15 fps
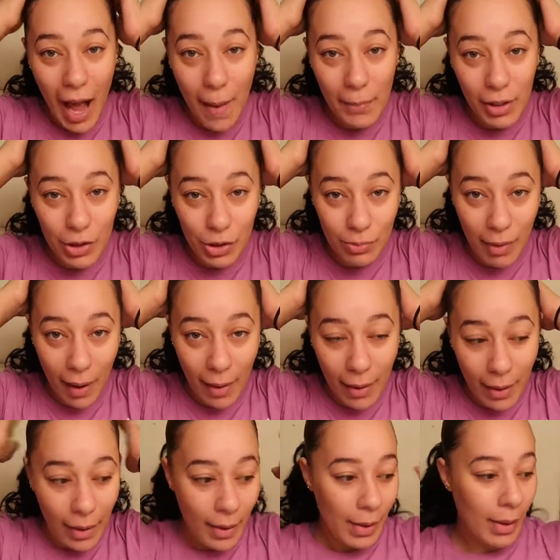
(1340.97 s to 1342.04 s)
I'm gonna do
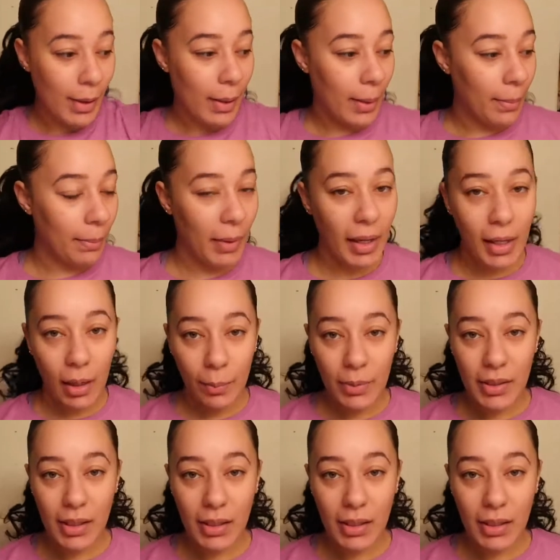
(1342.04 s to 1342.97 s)
my makeup and